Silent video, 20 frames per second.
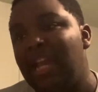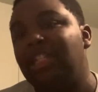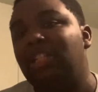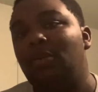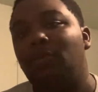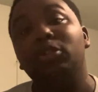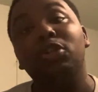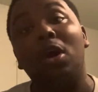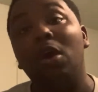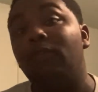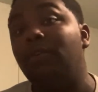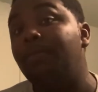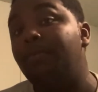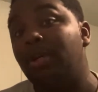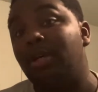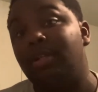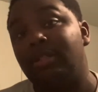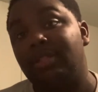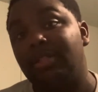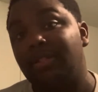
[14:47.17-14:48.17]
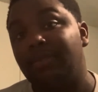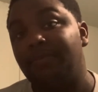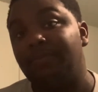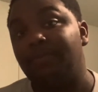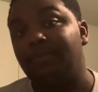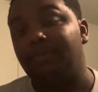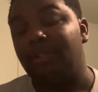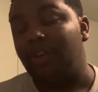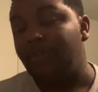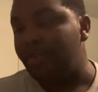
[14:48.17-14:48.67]
was overbooked.
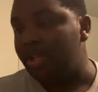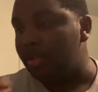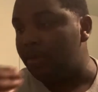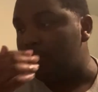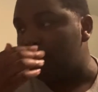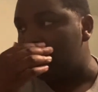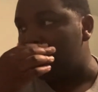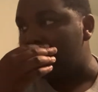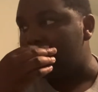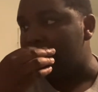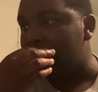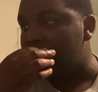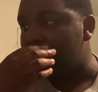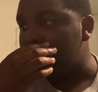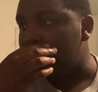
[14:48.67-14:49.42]
It really was.